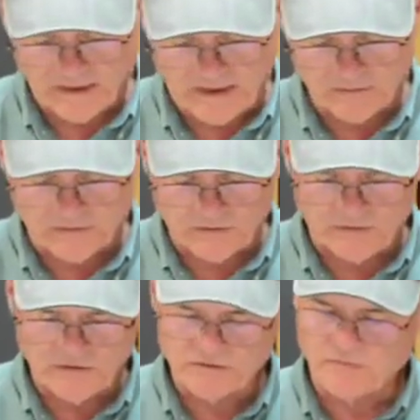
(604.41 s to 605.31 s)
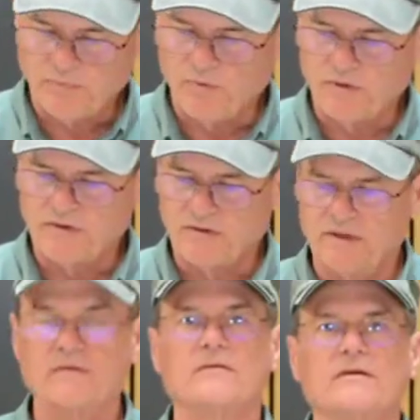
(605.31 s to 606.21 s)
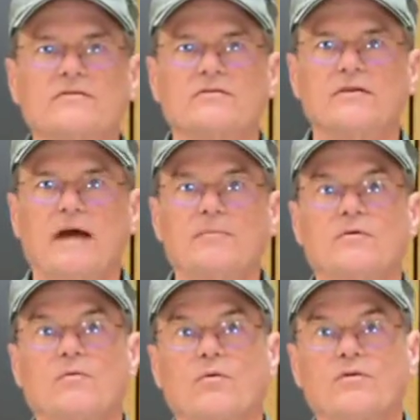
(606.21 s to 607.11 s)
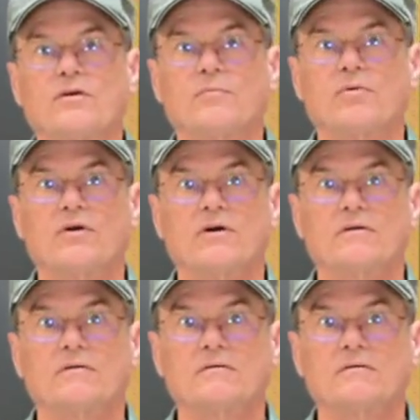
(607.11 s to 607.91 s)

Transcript: I was a little disappointed that this adapter where you could plug